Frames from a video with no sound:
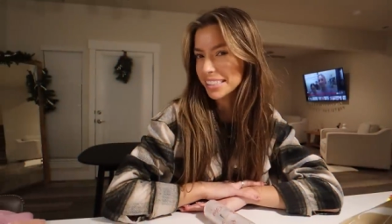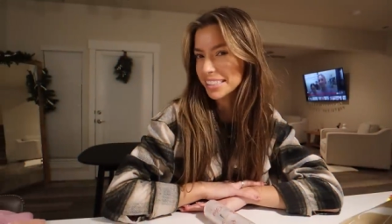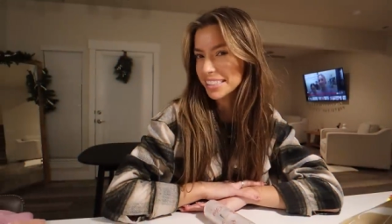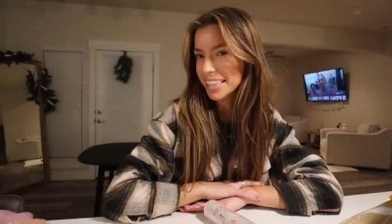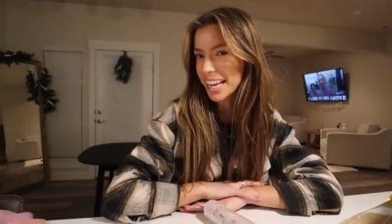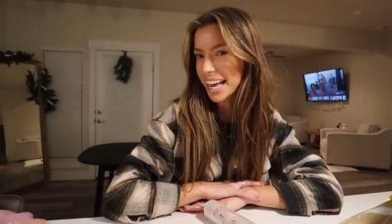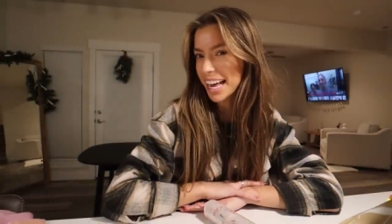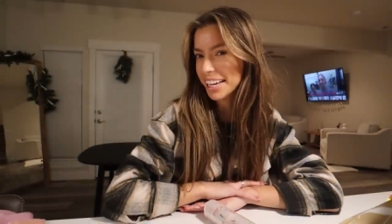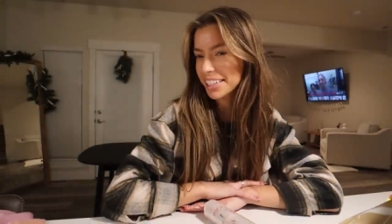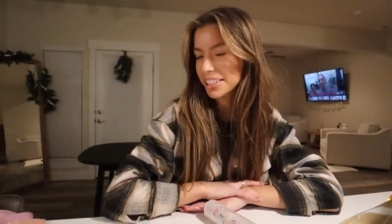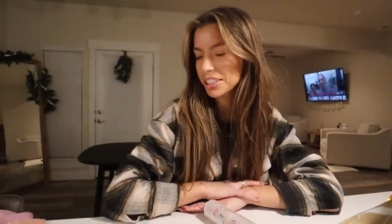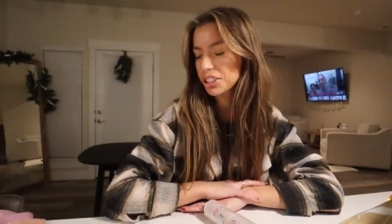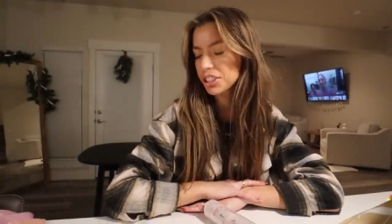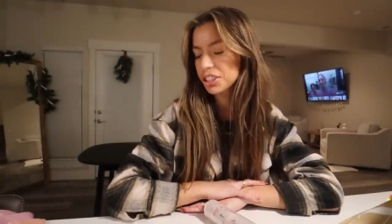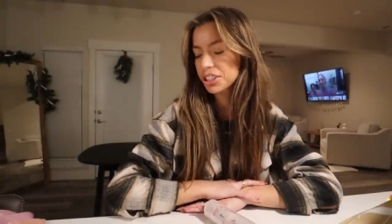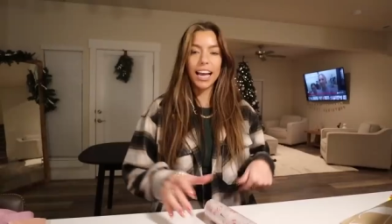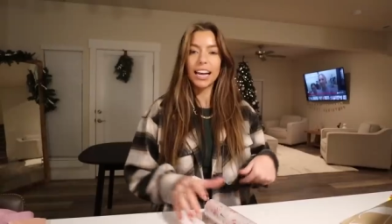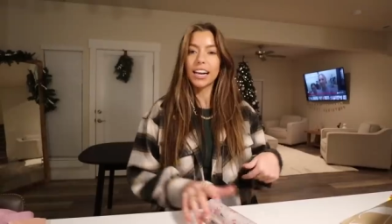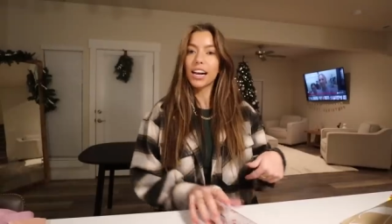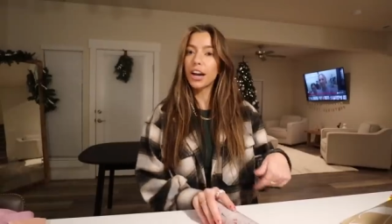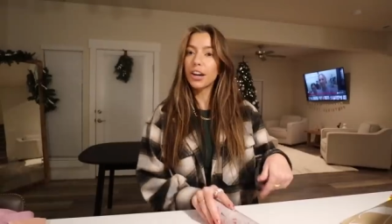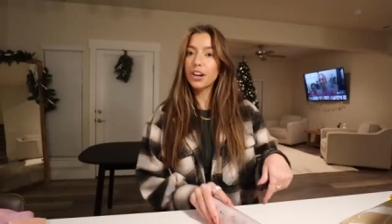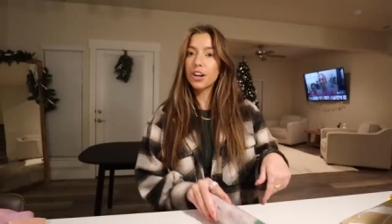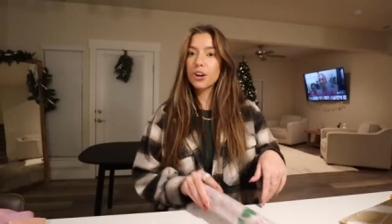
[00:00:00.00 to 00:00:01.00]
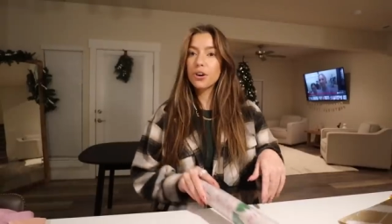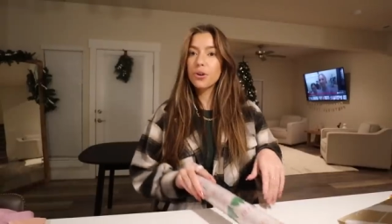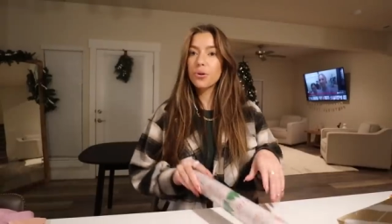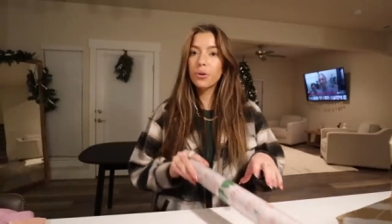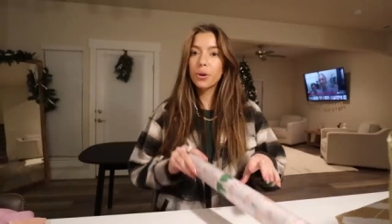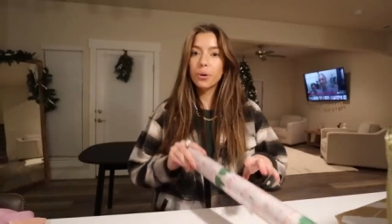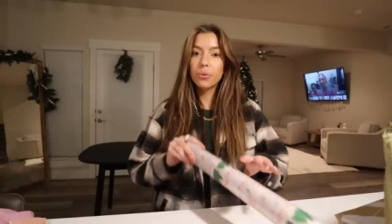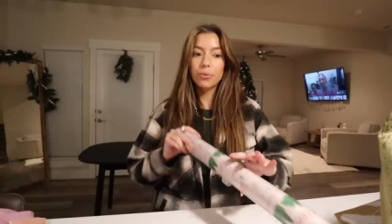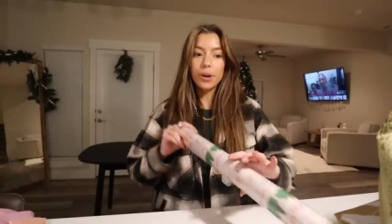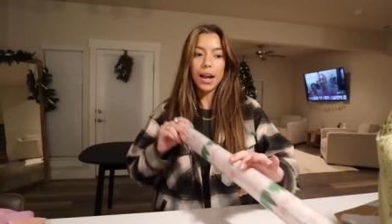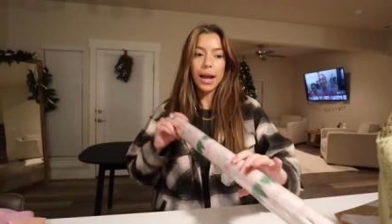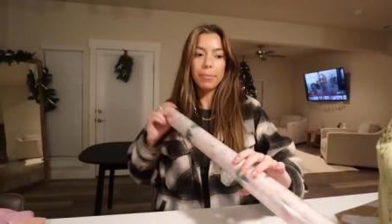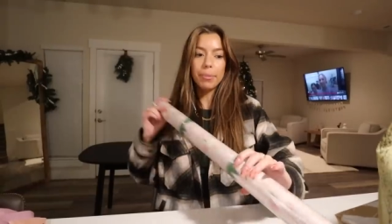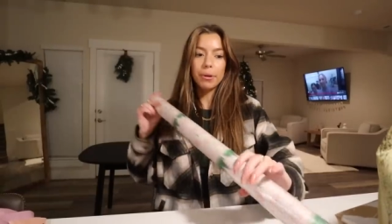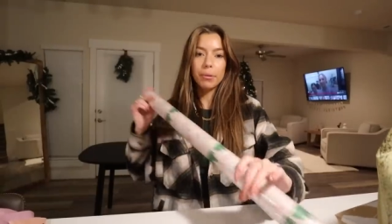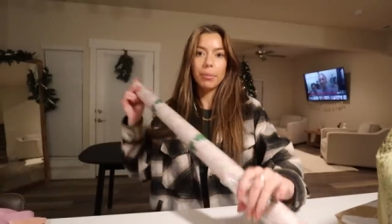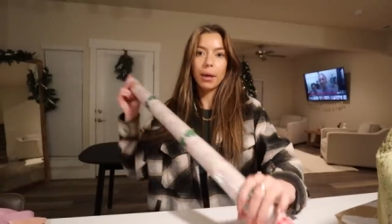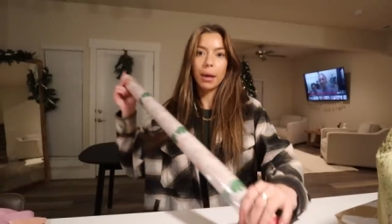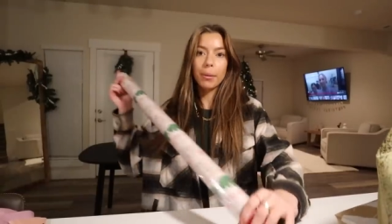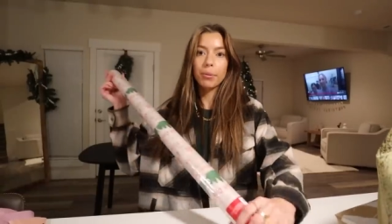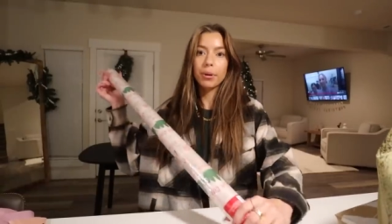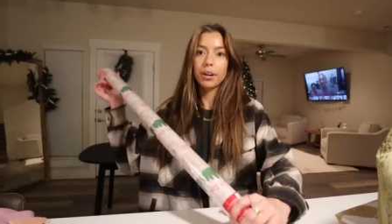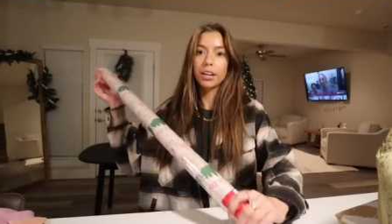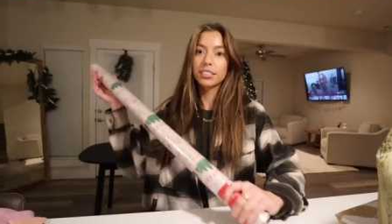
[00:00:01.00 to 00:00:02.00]
sesh. I got new wrapping
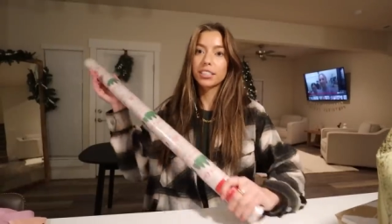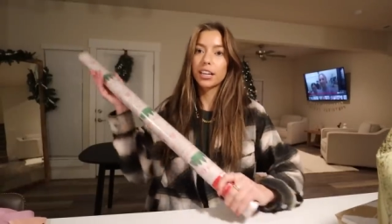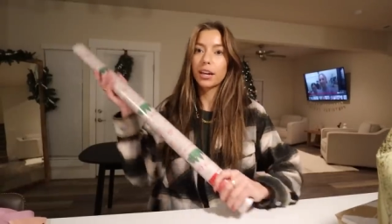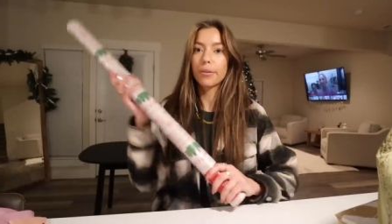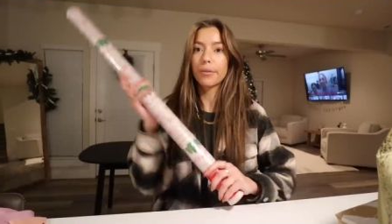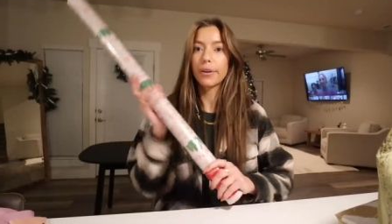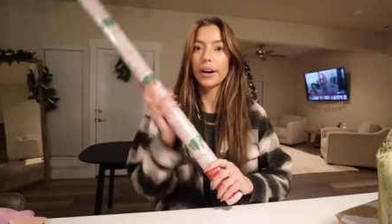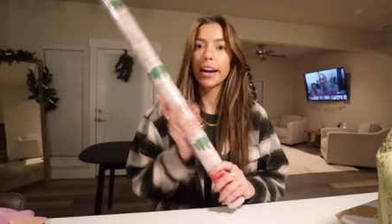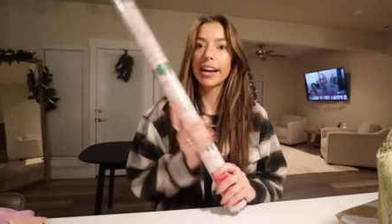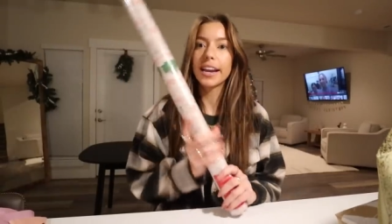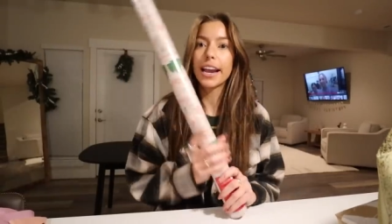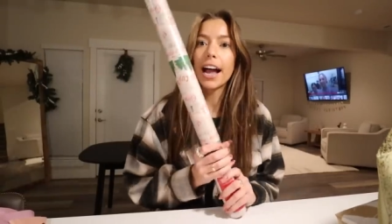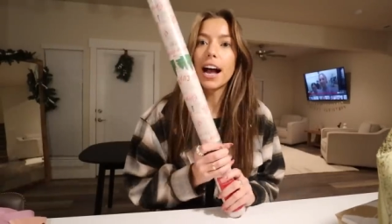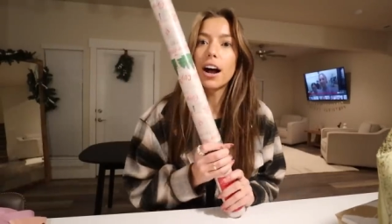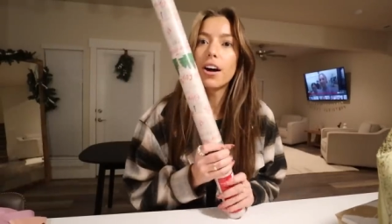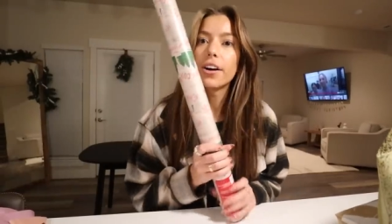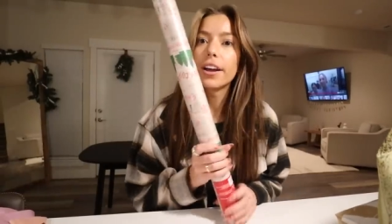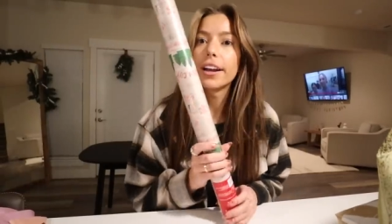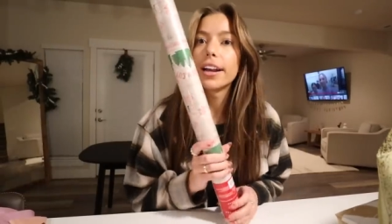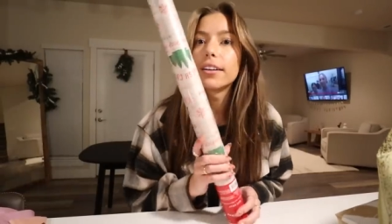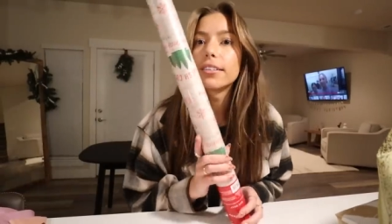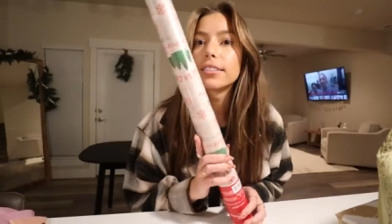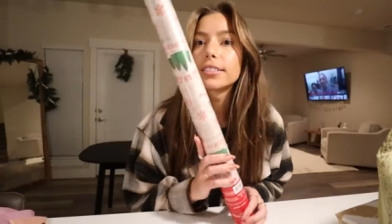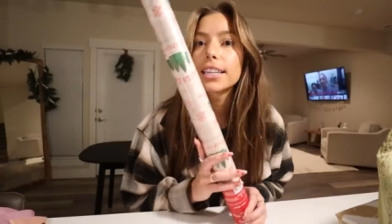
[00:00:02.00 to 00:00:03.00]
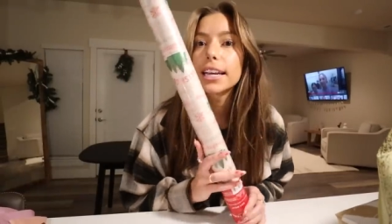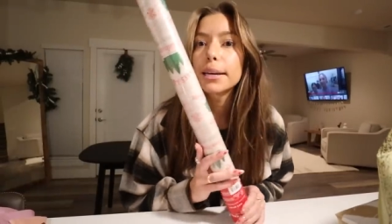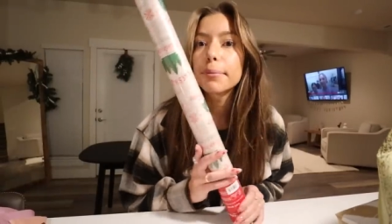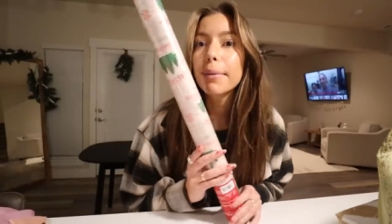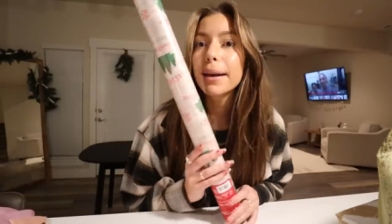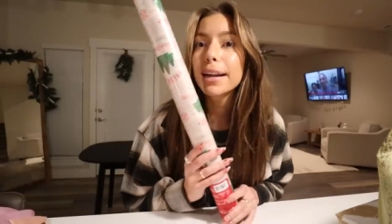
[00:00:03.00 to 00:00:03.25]
paper because I ran out and I was like,